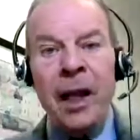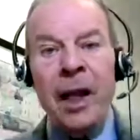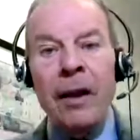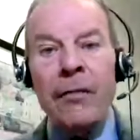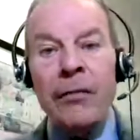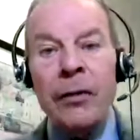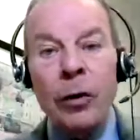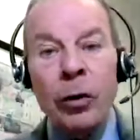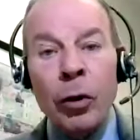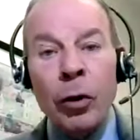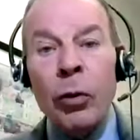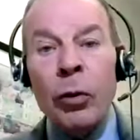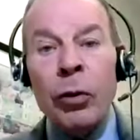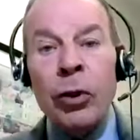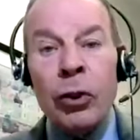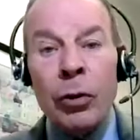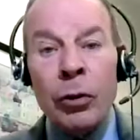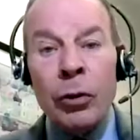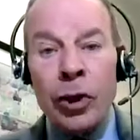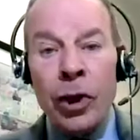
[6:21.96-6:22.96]
If you
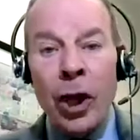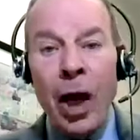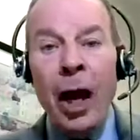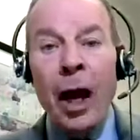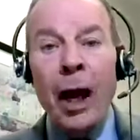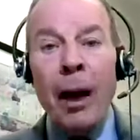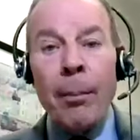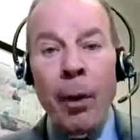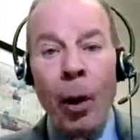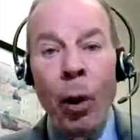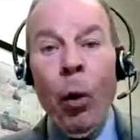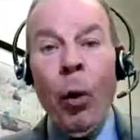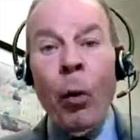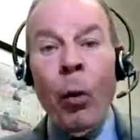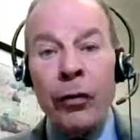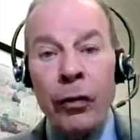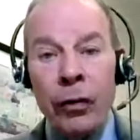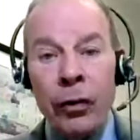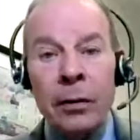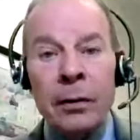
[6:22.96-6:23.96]
lose your job
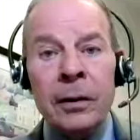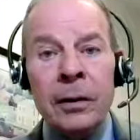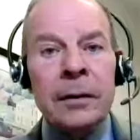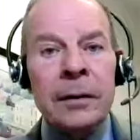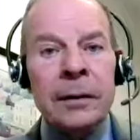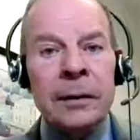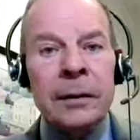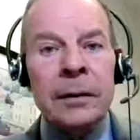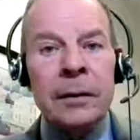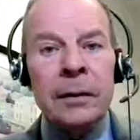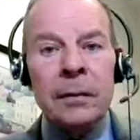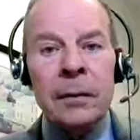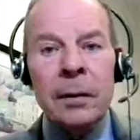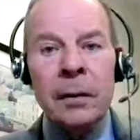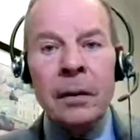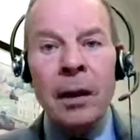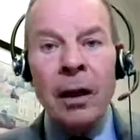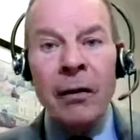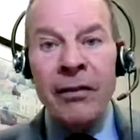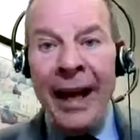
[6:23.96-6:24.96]
over
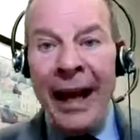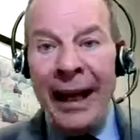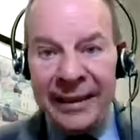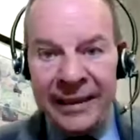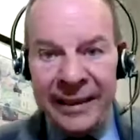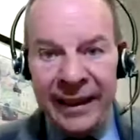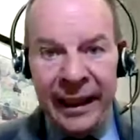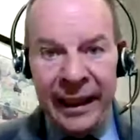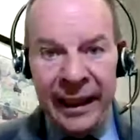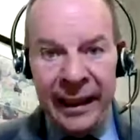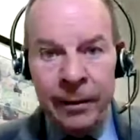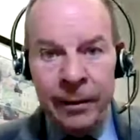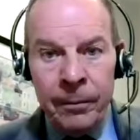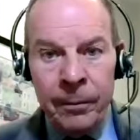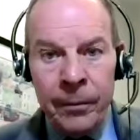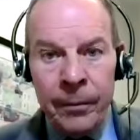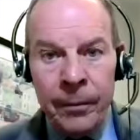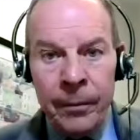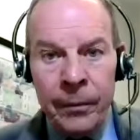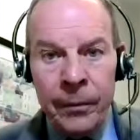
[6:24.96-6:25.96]
a vaccine
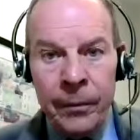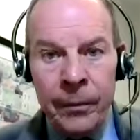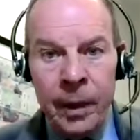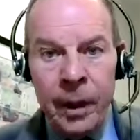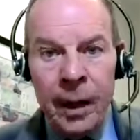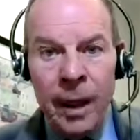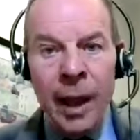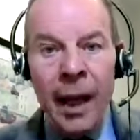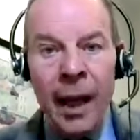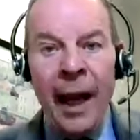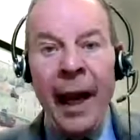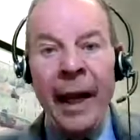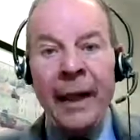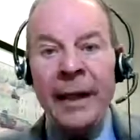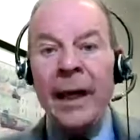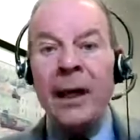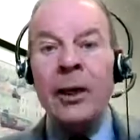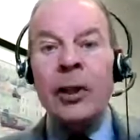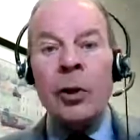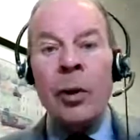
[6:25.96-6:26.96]

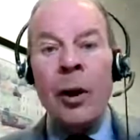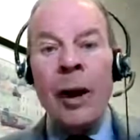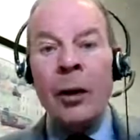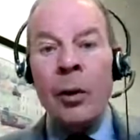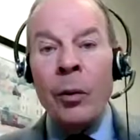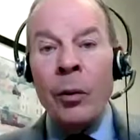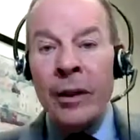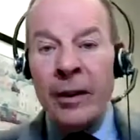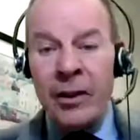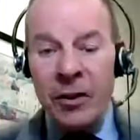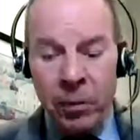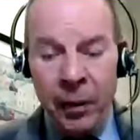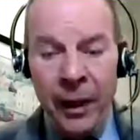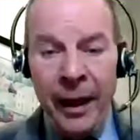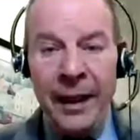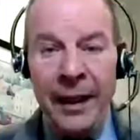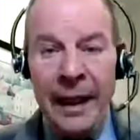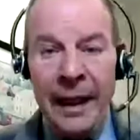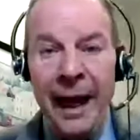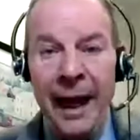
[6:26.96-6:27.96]
and then try to
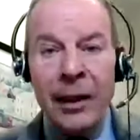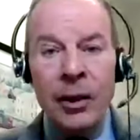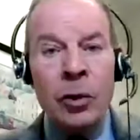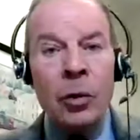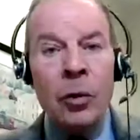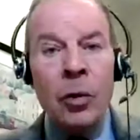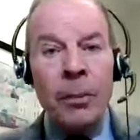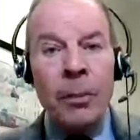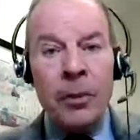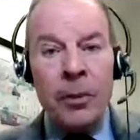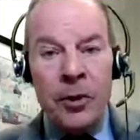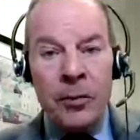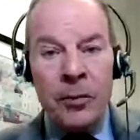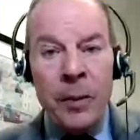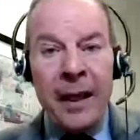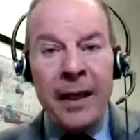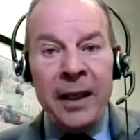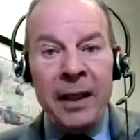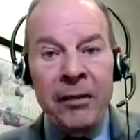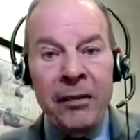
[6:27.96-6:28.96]
explain that to a
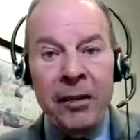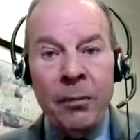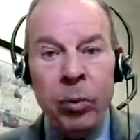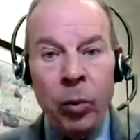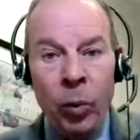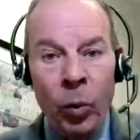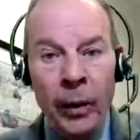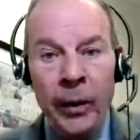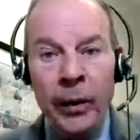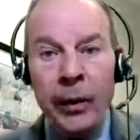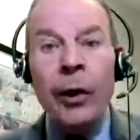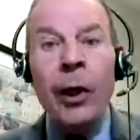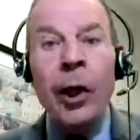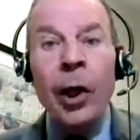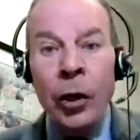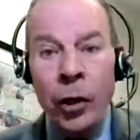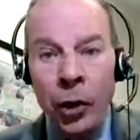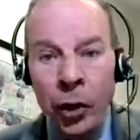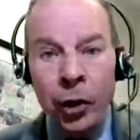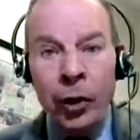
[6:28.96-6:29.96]
prospective employer,
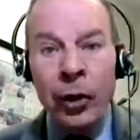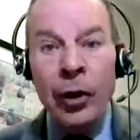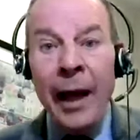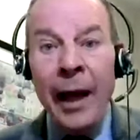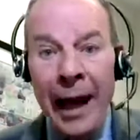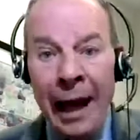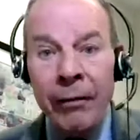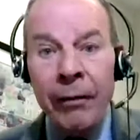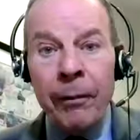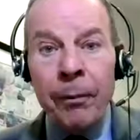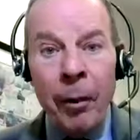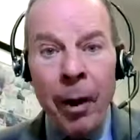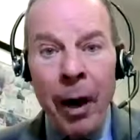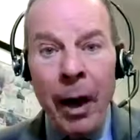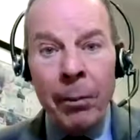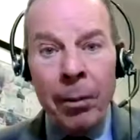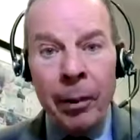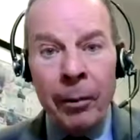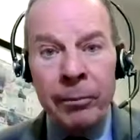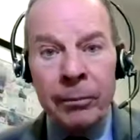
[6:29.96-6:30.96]
you're going to have a
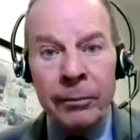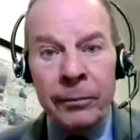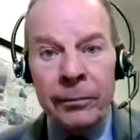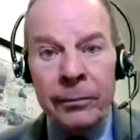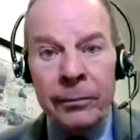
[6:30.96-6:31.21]
problem.